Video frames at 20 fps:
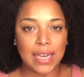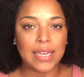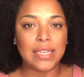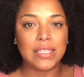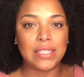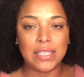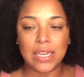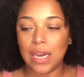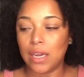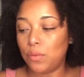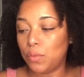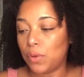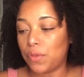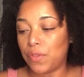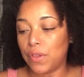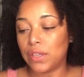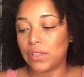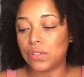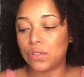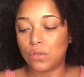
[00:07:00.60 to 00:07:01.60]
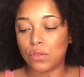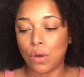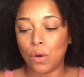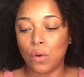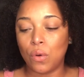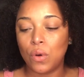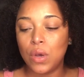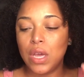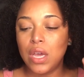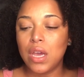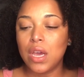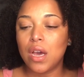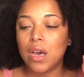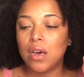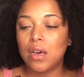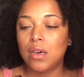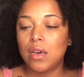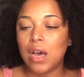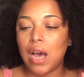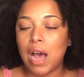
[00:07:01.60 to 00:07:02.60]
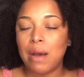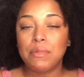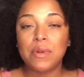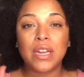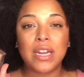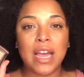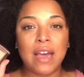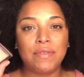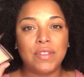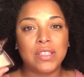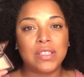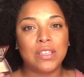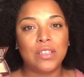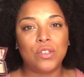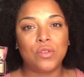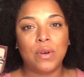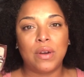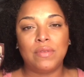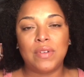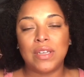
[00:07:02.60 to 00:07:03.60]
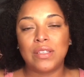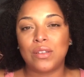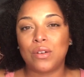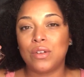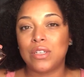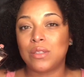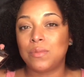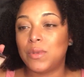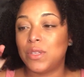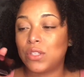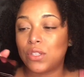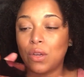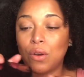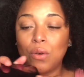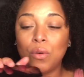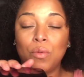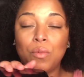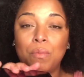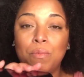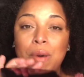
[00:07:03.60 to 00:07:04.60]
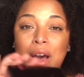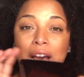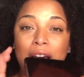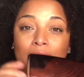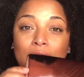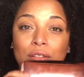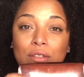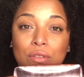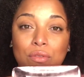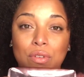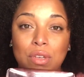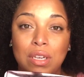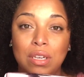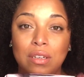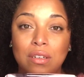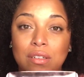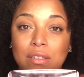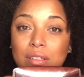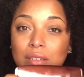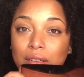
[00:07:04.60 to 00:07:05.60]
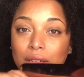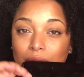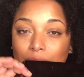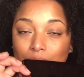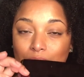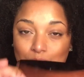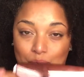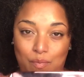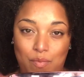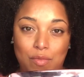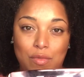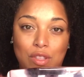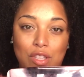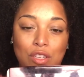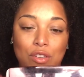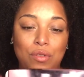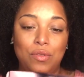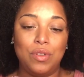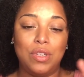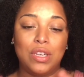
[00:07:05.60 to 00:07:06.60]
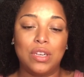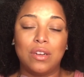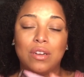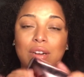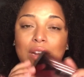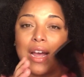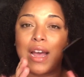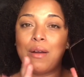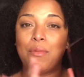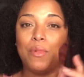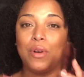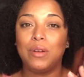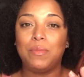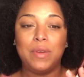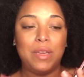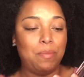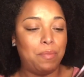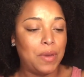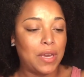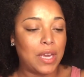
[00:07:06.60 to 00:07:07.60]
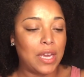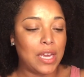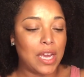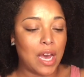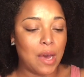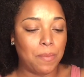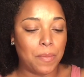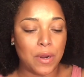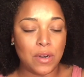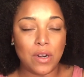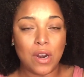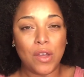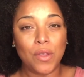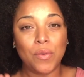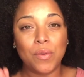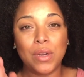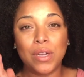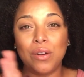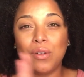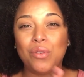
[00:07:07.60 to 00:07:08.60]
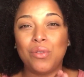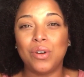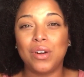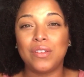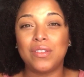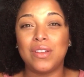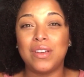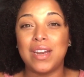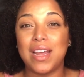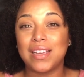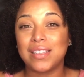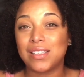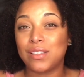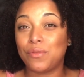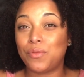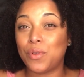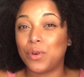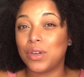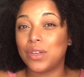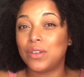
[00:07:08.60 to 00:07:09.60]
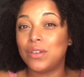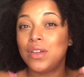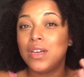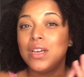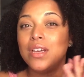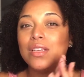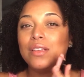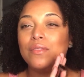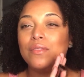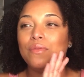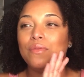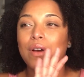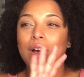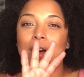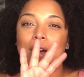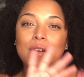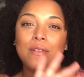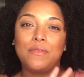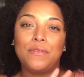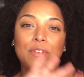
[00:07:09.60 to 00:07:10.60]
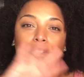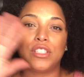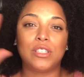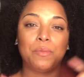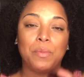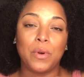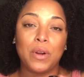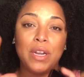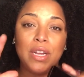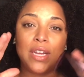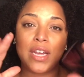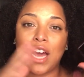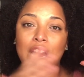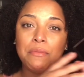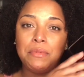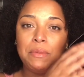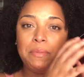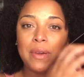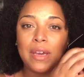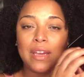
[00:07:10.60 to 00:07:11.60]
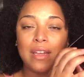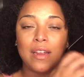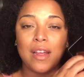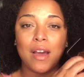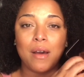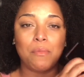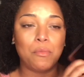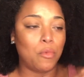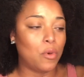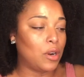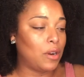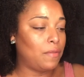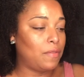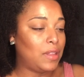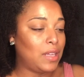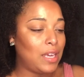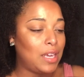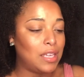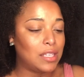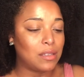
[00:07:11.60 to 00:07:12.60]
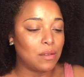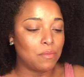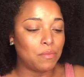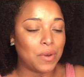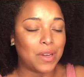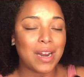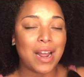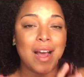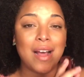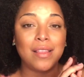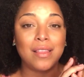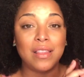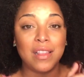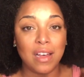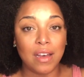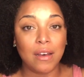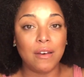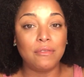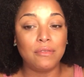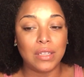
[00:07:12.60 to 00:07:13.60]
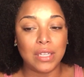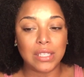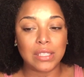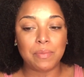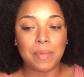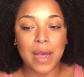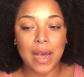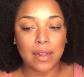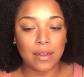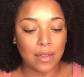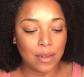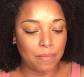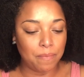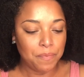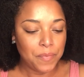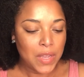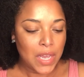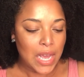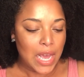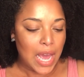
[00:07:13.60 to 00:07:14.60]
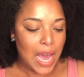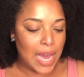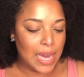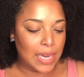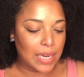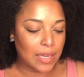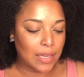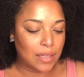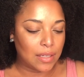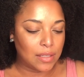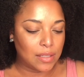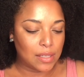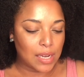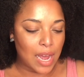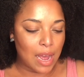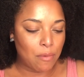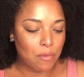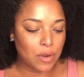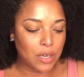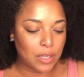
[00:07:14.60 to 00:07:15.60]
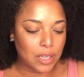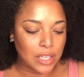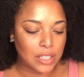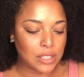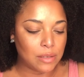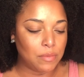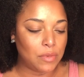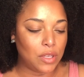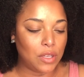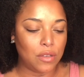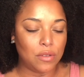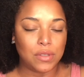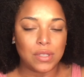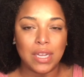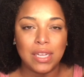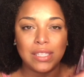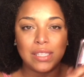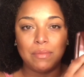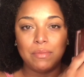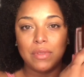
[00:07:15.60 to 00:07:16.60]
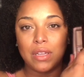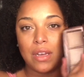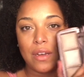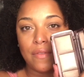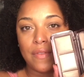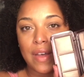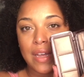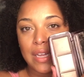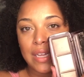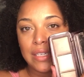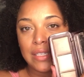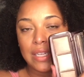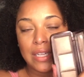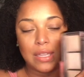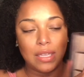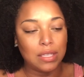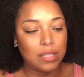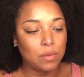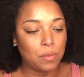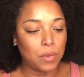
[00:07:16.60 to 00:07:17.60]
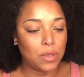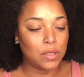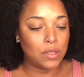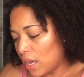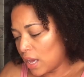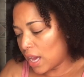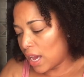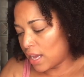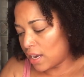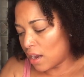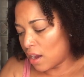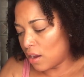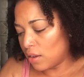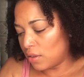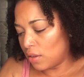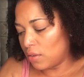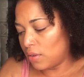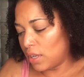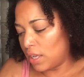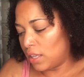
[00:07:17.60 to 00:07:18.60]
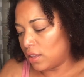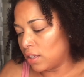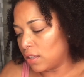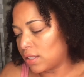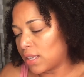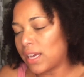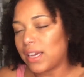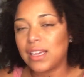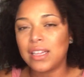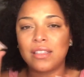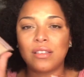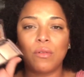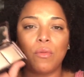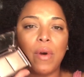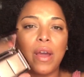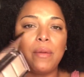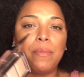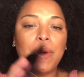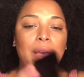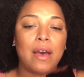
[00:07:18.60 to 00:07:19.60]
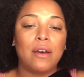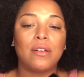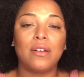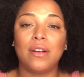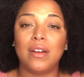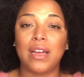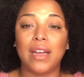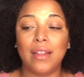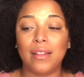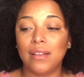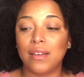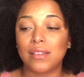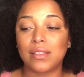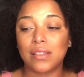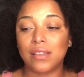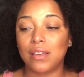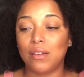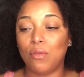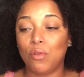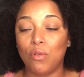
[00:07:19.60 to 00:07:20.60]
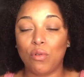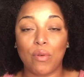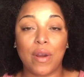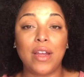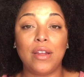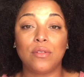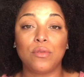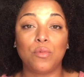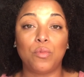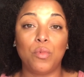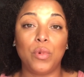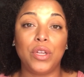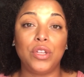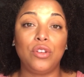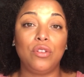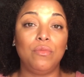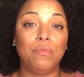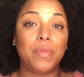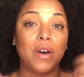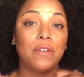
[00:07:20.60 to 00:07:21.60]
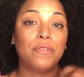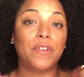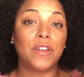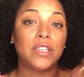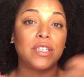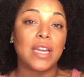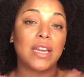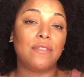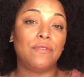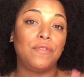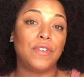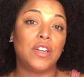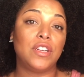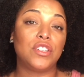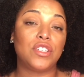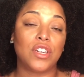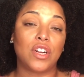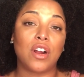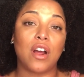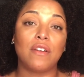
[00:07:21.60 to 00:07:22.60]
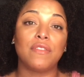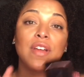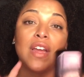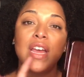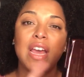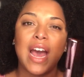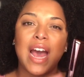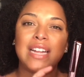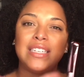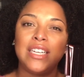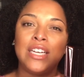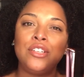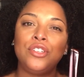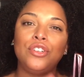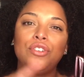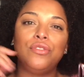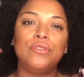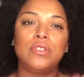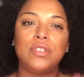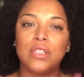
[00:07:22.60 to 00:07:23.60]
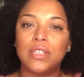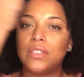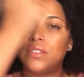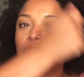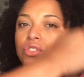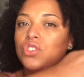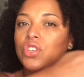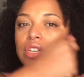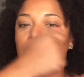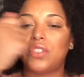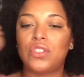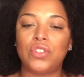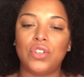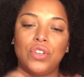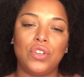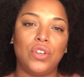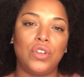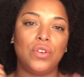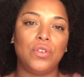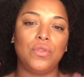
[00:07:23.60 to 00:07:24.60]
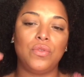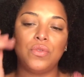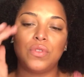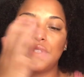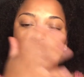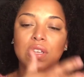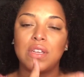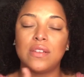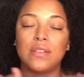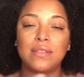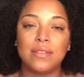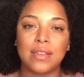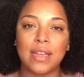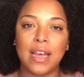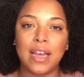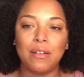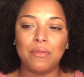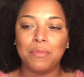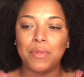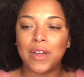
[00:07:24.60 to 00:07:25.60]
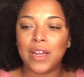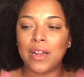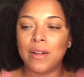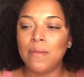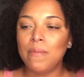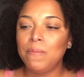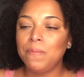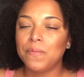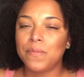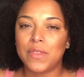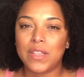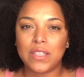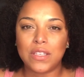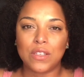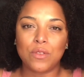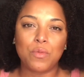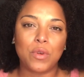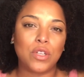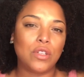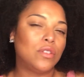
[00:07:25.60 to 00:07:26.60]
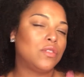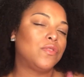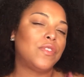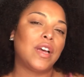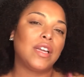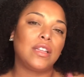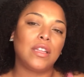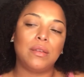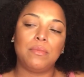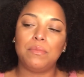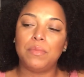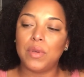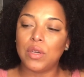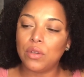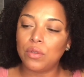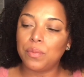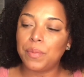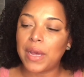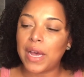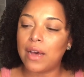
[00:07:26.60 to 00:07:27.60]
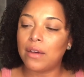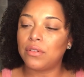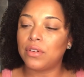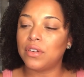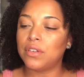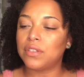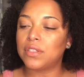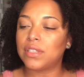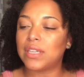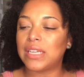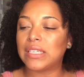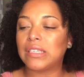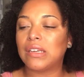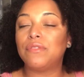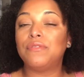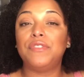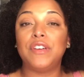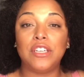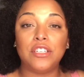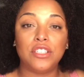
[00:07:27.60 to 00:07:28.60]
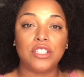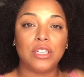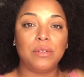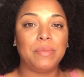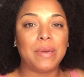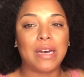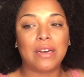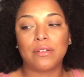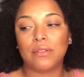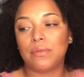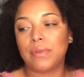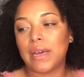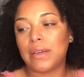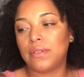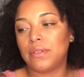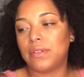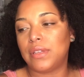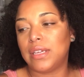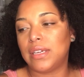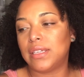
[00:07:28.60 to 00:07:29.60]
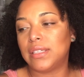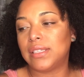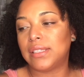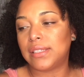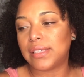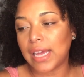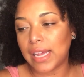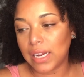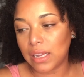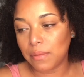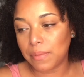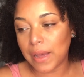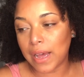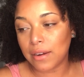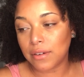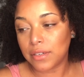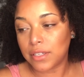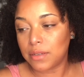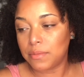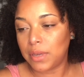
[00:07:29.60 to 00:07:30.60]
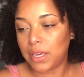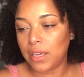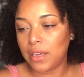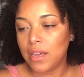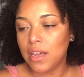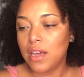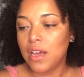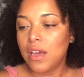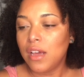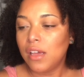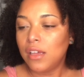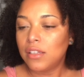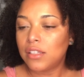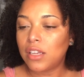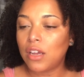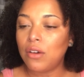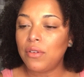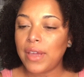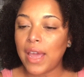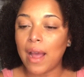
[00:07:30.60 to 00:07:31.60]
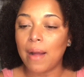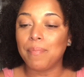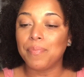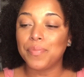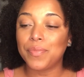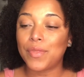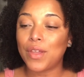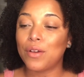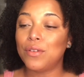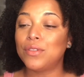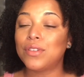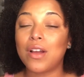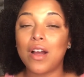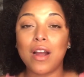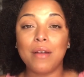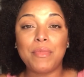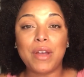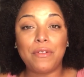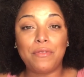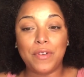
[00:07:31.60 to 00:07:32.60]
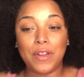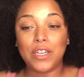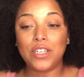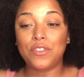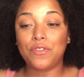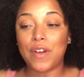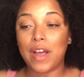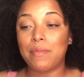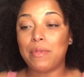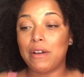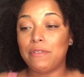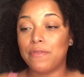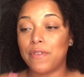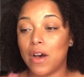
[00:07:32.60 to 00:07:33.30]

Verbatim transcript: get done with this. So I'm gonna have this in twelve Days of Christmas, so by New Year's, the new year, I want to be picking up another one, or the next Sephora uh, for spring, I'll be picking up one of these. But I love this palette, and I want to get some use and some love into this one. And although it looks like it's a white powder, it looks great when you buff it and finish it off. I did use this just to use to set, but this is one of those finely milled powders that's a finishing powder rather than a setting powder to me. So yeah, those are my Finish five by